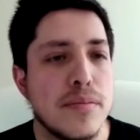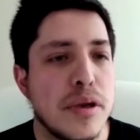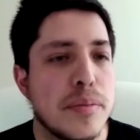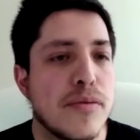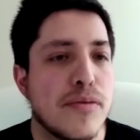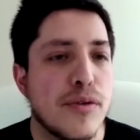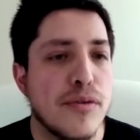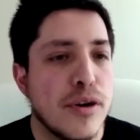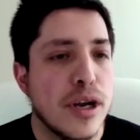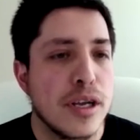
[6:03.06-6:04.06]
people for
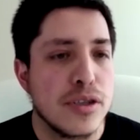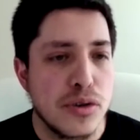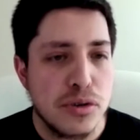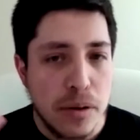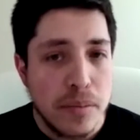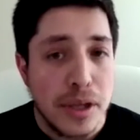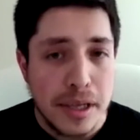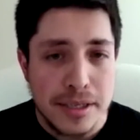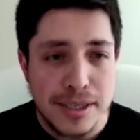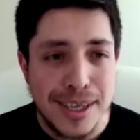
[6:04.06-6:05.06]
free until something
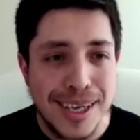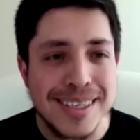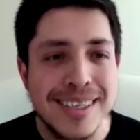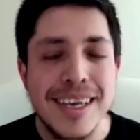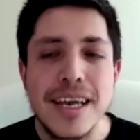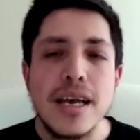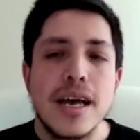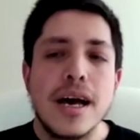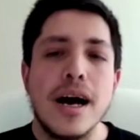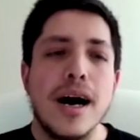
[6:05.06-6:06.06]
sticks.
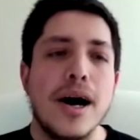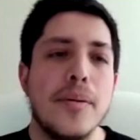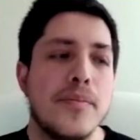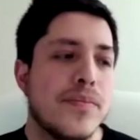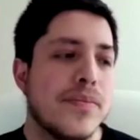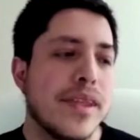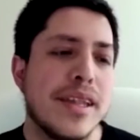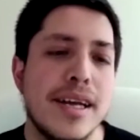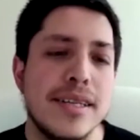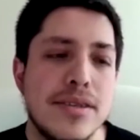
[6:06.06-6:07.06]
And
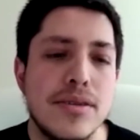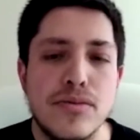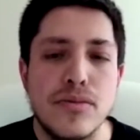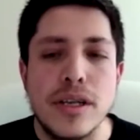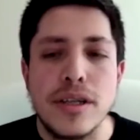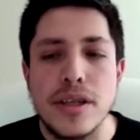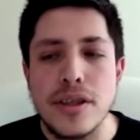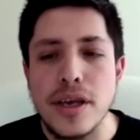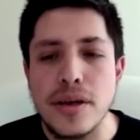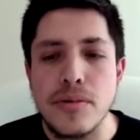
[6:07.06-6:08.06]
that's really the
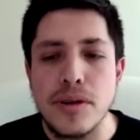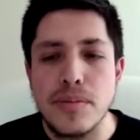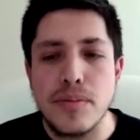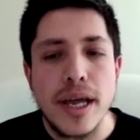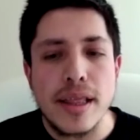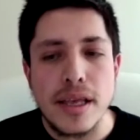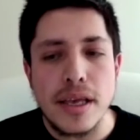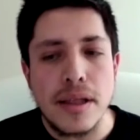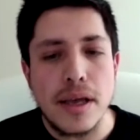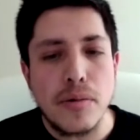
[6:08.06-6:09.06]
thing with Bradley.
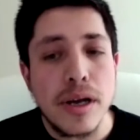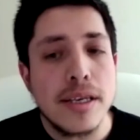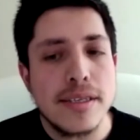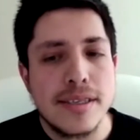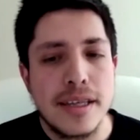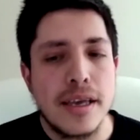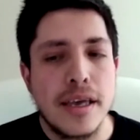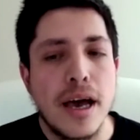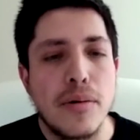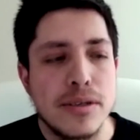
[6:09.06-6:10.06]
Like when he said that,
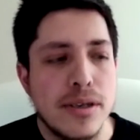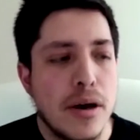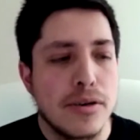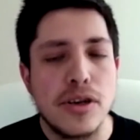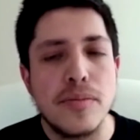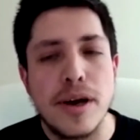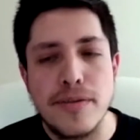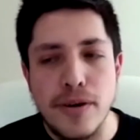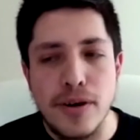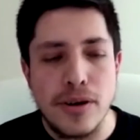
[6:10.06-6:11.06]
yeah, I was on my
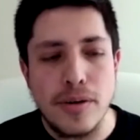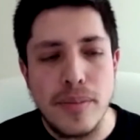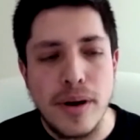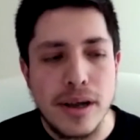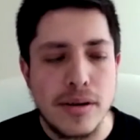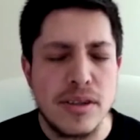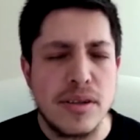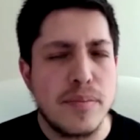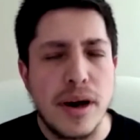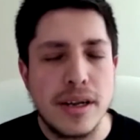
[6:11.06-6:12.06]
phone on the
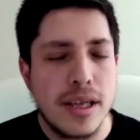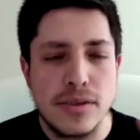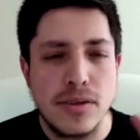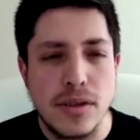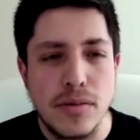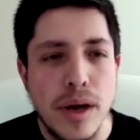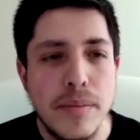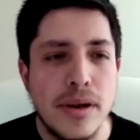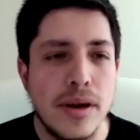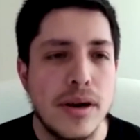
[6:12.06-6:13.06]
podcast, on the
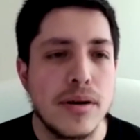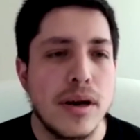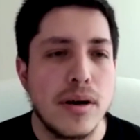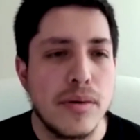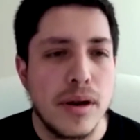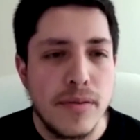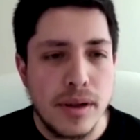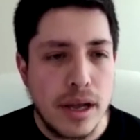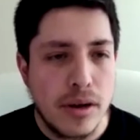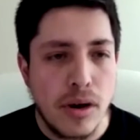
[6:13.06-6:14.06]
webinar, whatever
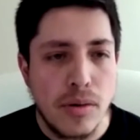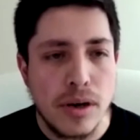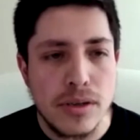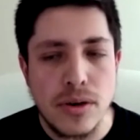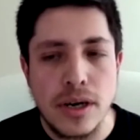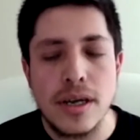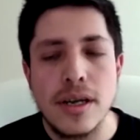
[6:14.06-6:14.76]
that call was, right?